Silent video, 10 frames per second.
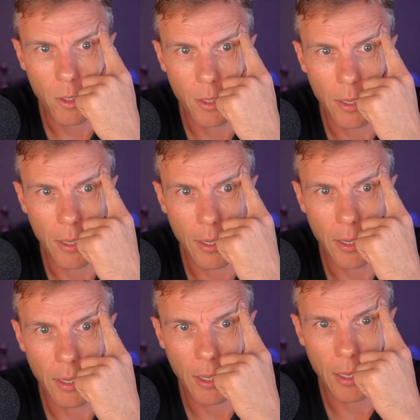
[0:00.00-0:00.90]

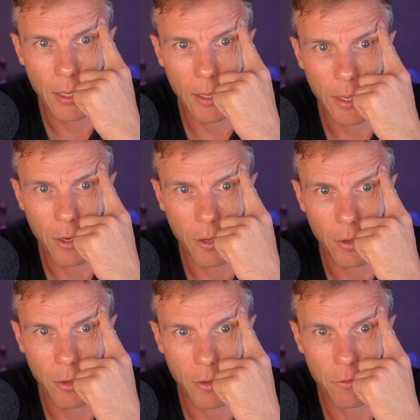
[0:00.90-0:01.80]

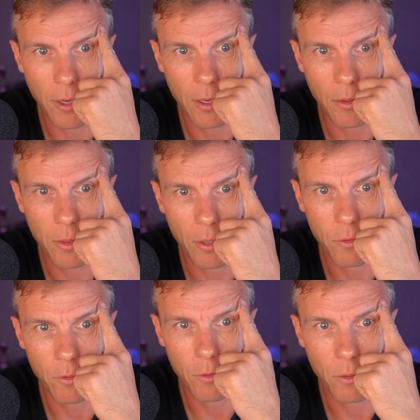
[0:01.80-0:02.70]
Leonardo, sadly
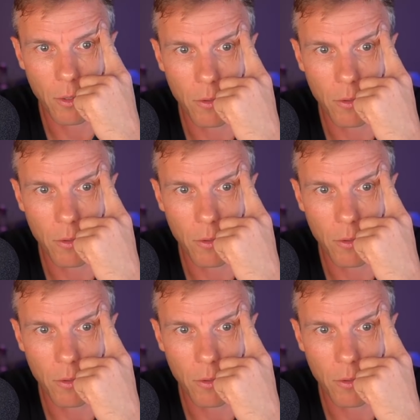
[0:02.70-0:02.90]
things